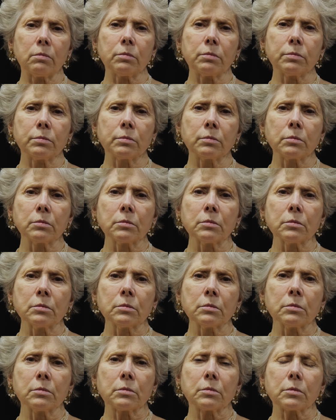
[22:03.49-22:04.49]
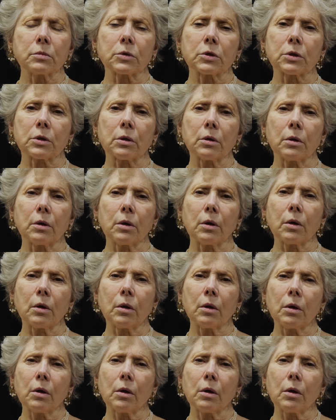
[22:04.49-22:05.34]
Nothing is said.